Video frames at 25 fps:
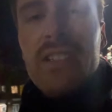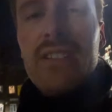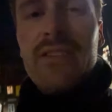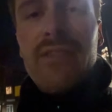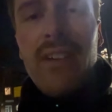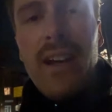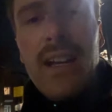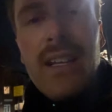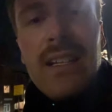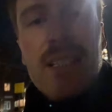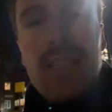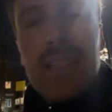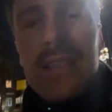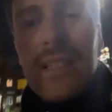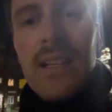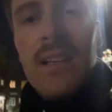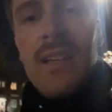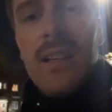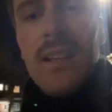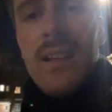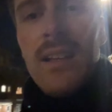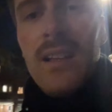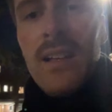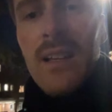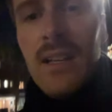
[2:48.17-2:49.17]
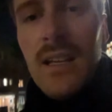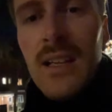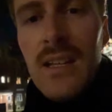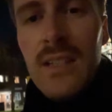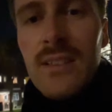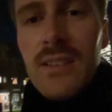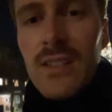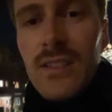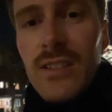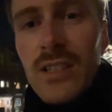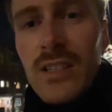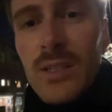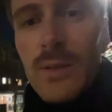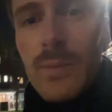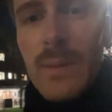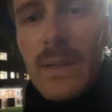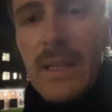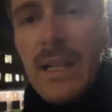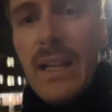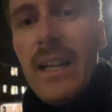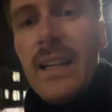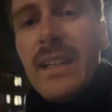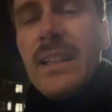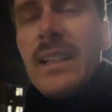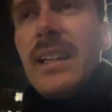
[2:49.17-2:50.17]
device to just be
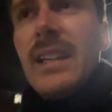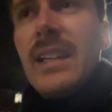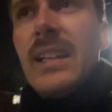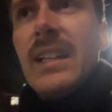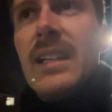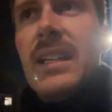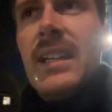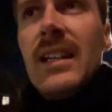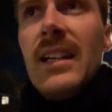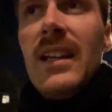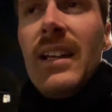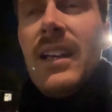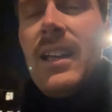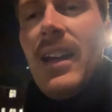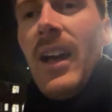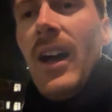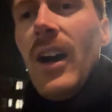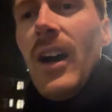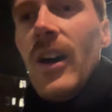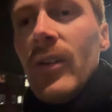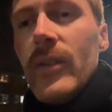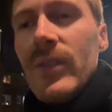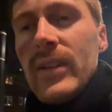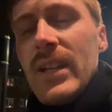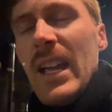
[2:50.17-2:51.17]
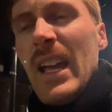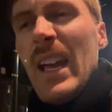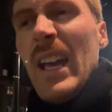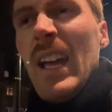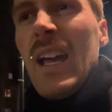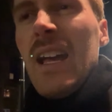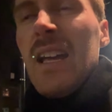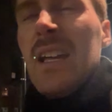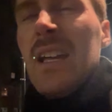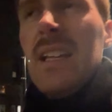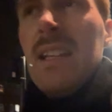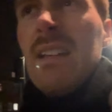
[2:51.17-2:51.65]
like, oh yeah,